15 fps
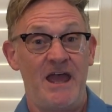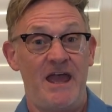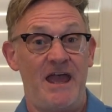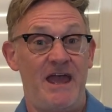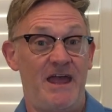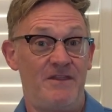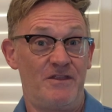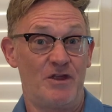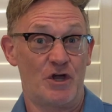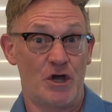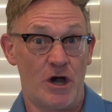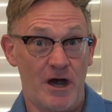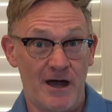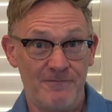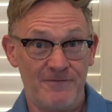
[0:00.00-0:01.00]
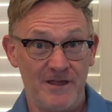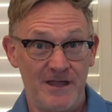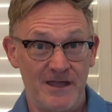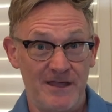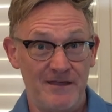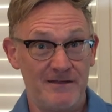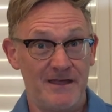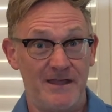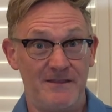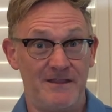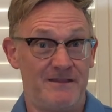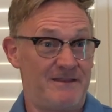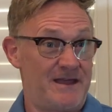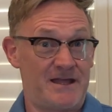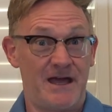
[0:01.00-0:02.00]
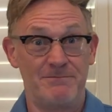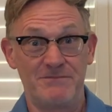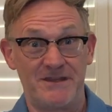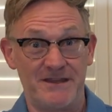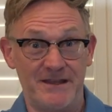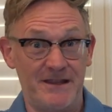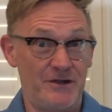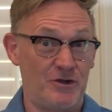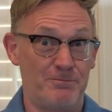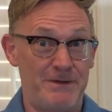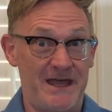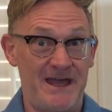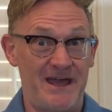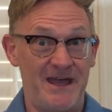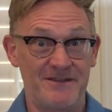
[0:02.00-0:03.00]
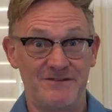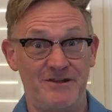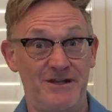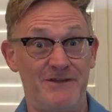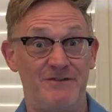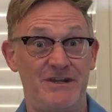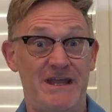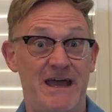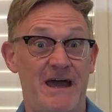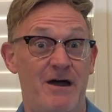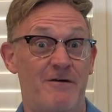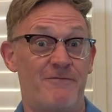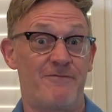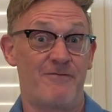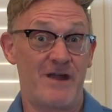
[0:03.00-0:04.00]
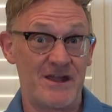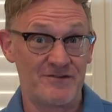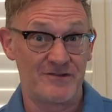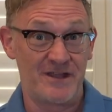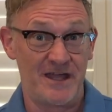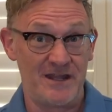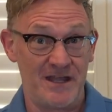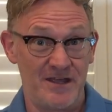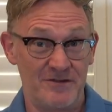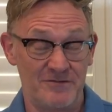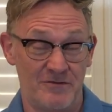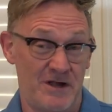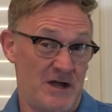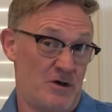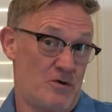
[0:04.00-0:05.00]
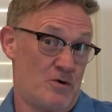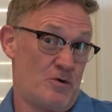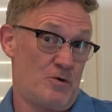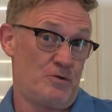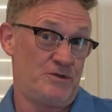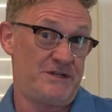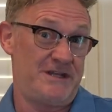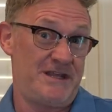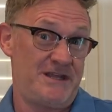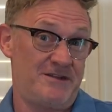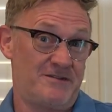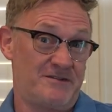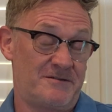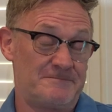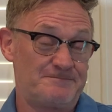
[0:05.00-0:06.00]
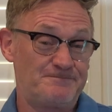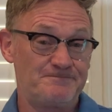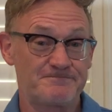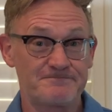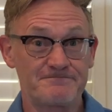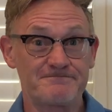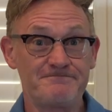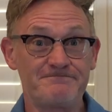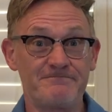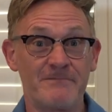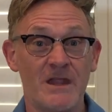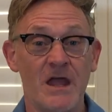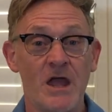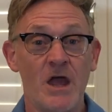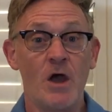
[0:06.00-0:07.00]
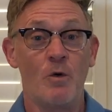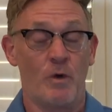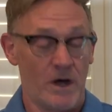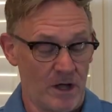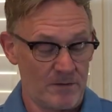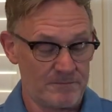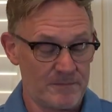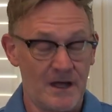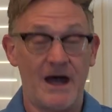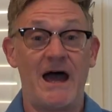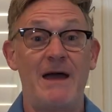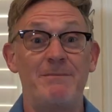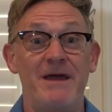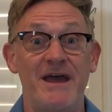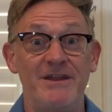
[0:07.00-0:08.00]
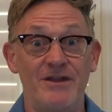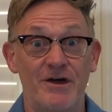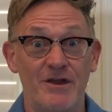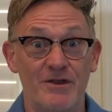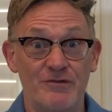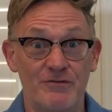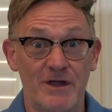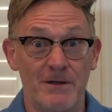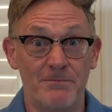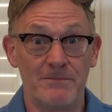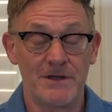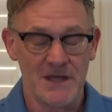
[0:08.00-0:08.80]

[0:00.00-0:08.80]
and the coffee that comes in the little bags, you don't even know how fresh that is or how old it is? Well, I'm heading on a trip.